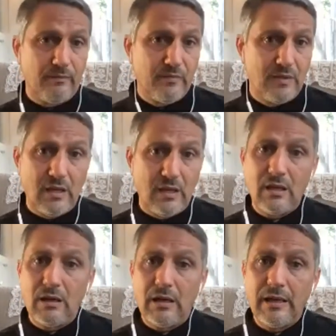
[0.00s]

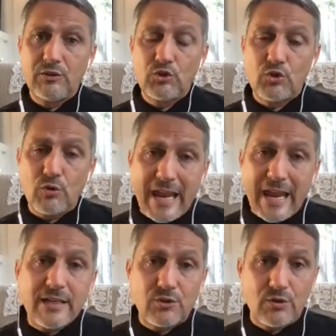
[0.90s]
the
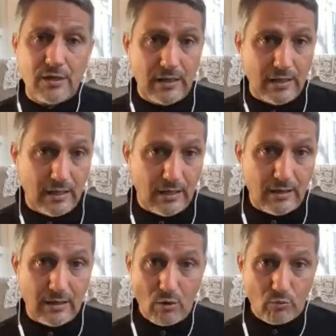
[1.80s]
trade
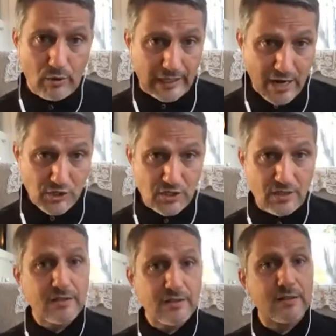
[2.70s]

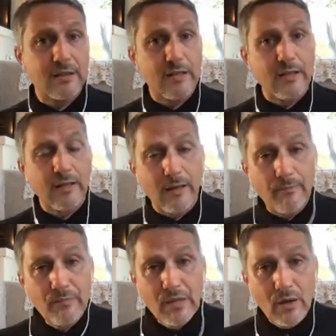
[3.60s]
relations
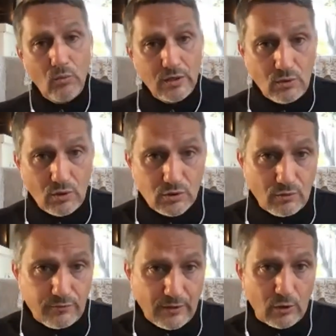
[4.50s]
was
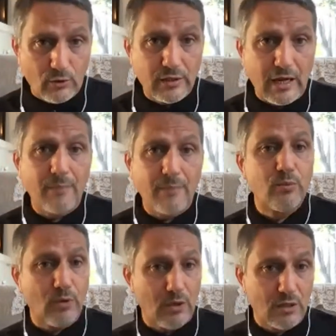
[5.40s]
also followed up,
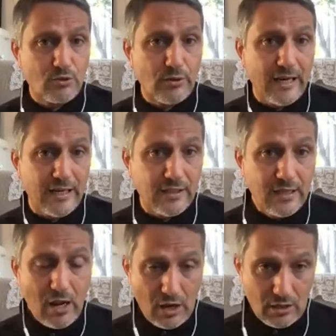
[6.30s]
where
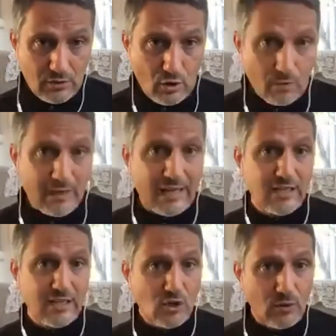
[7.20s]

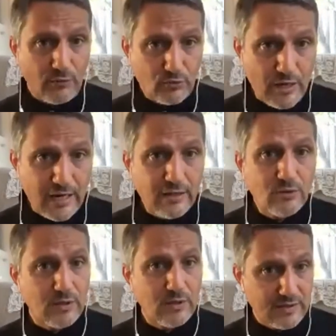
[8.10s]
normalization of trade
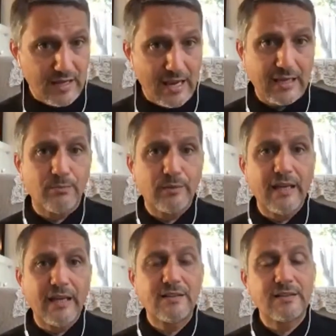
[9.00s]
was taking
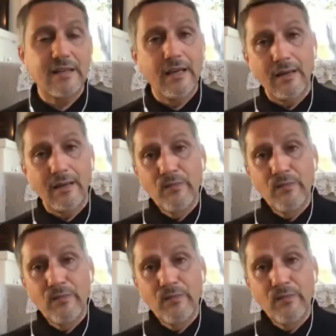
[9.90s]
place in